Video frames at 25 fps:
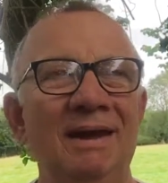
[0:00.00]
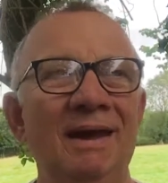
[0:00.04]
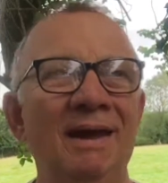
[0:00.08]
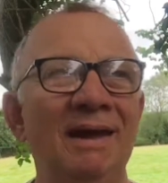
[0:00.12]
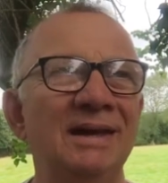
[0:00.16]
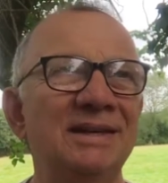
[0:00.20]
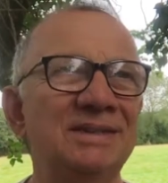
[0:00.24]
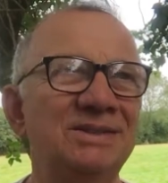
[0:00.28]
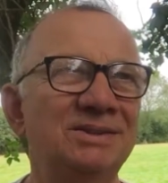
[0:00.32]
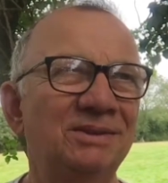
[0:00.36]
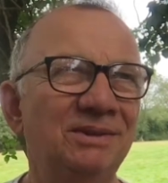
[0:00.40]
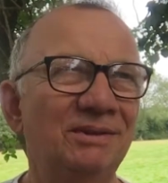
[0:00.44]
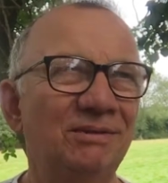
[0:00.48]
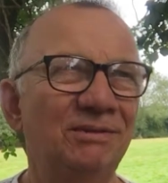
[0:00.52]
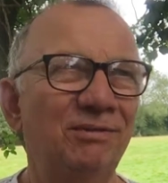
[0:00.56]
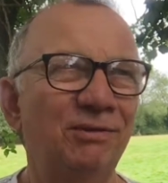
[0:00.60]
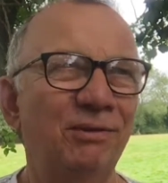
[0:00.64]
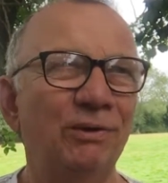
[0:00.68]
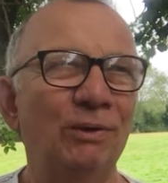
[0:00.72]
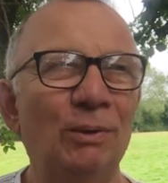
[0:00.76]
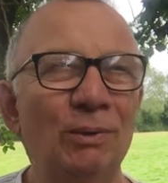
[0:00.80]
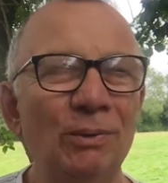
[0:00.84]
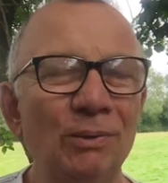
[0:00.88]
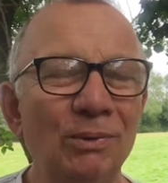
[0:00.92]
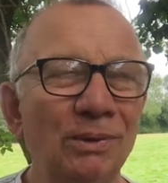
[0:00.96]
He's on the
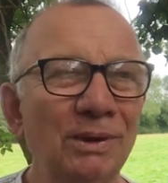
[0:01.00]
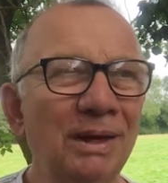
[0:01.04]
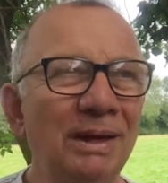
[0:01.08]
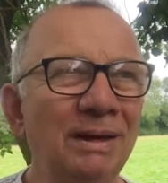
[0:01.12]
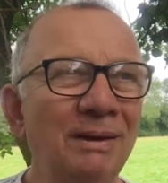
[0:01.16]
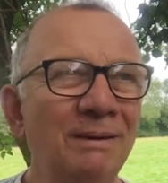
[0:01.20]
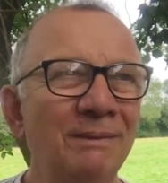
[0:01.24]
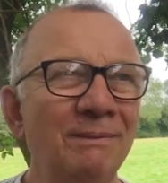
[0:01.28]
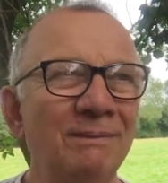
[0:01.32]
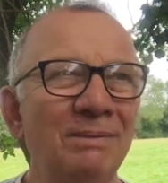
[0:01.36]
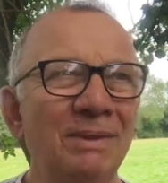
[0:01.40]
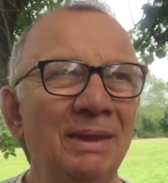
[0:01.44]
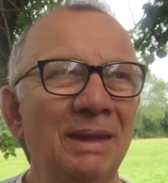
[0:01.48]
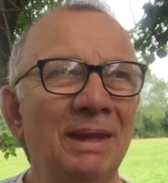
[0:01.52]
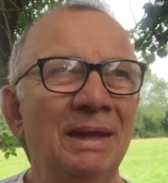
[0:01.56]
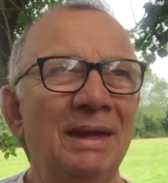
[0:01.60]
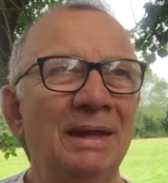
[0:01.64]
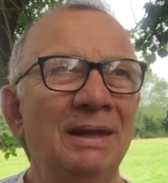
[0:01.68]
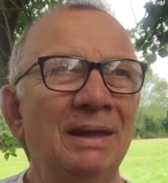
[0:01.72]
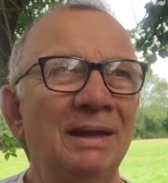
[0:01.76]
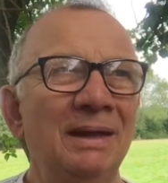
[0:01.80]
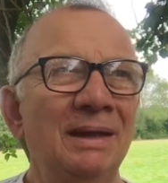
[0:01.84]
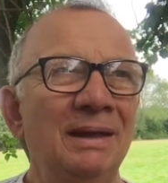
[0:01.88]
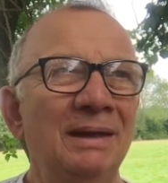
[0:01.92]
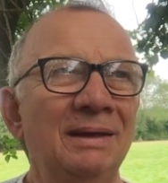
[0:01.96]
floor.
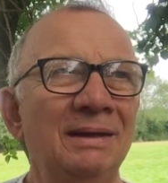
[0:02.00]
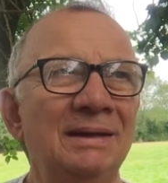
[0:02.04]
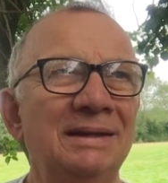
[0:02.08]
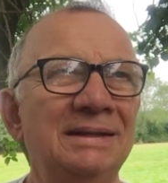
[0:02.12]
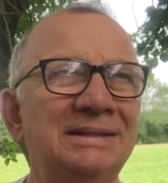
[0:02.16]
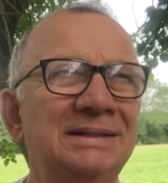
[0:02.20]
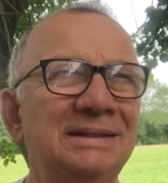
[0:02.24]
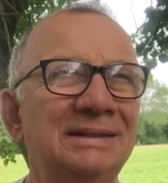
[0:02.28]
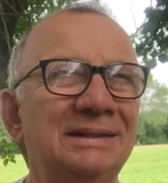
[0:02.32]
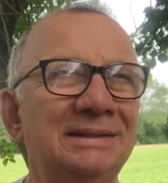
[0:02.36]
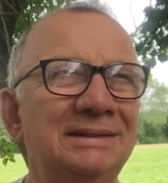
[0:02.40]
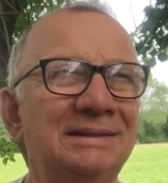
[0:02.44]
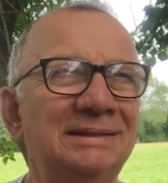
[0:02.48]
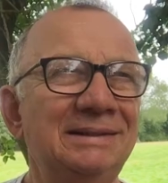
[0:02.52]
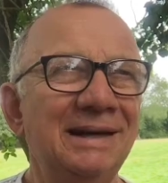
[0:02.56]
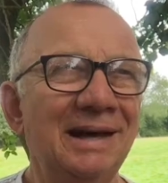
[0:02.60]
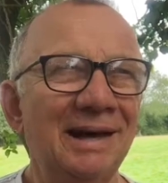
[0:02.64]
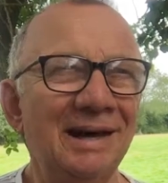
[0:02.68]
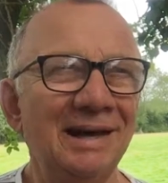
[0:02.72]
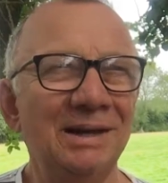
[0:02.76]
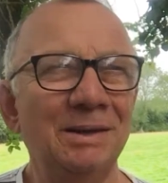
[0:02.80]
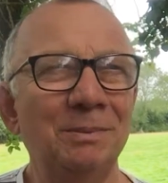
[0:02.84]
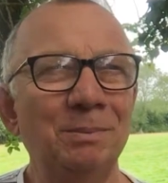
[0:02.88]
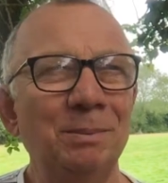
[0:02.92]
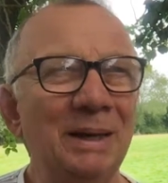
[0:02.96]
He's in a
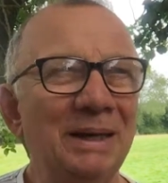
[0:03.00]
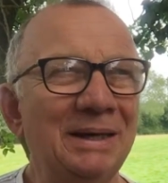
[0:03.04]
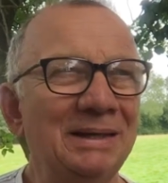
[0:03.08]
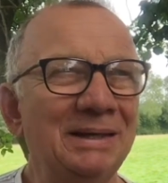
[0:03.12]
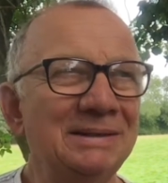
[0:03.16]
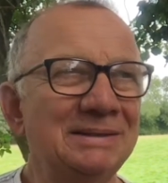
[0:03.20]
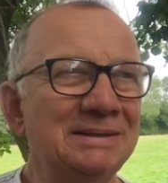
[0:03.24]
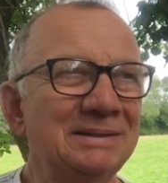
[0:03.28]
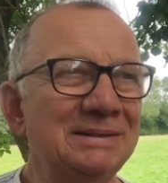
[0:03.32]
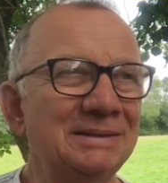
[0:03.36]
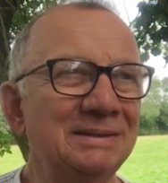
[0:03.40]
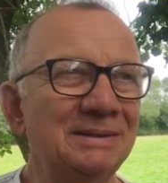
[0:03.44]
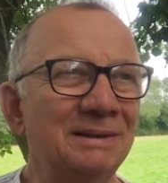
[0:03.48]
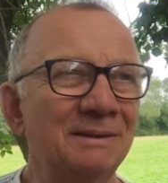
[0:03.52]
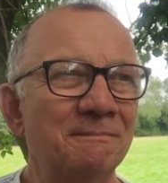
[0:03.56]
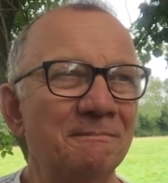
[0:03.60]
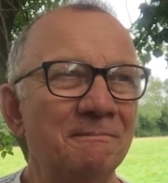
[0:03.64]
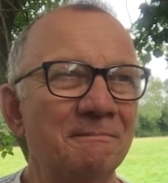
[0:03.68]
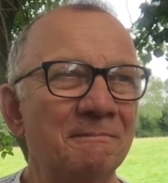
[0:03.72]
dark place.